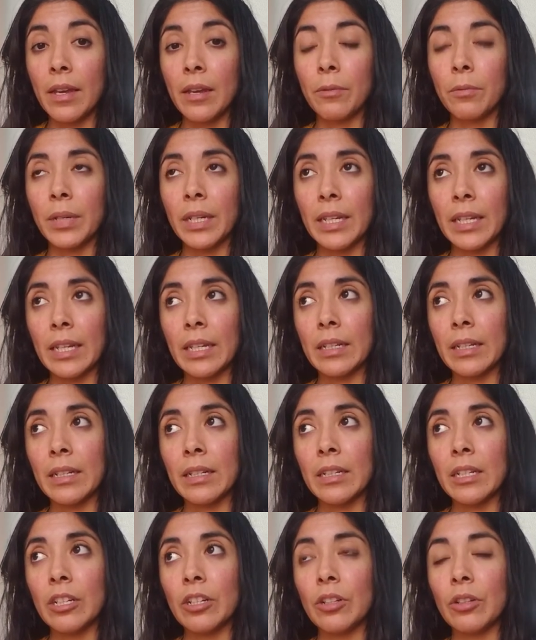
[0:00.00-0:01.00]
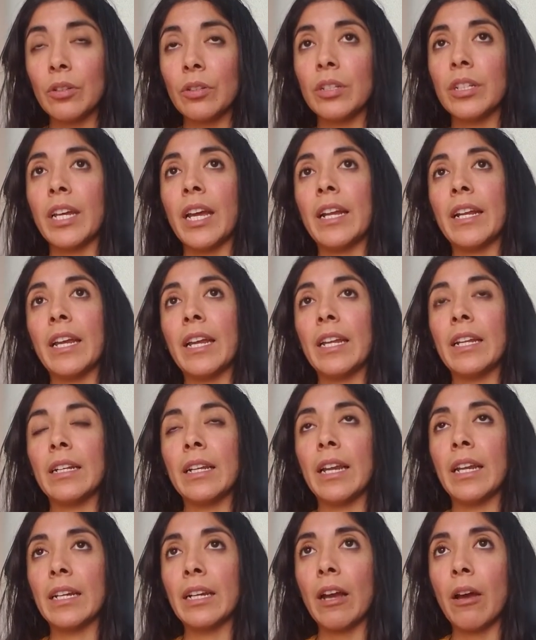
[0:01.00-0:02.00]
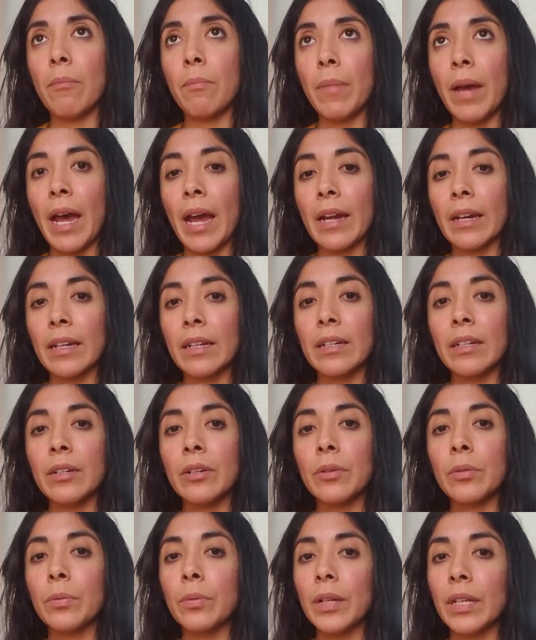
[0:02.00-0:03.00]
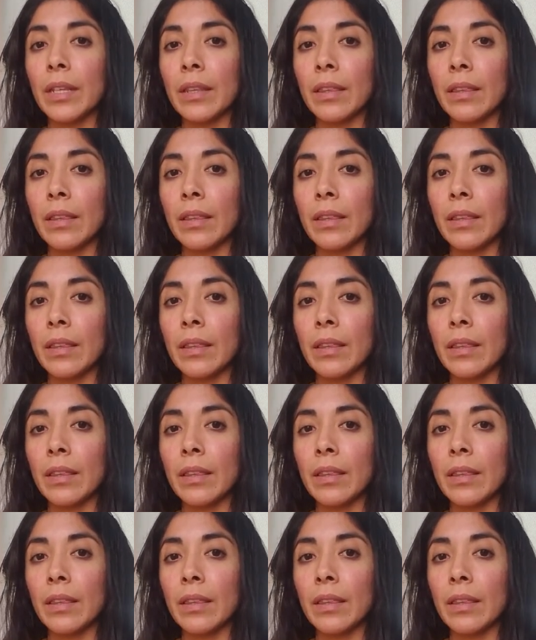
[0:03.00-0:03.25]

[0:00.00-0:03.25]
we can look at it and come back with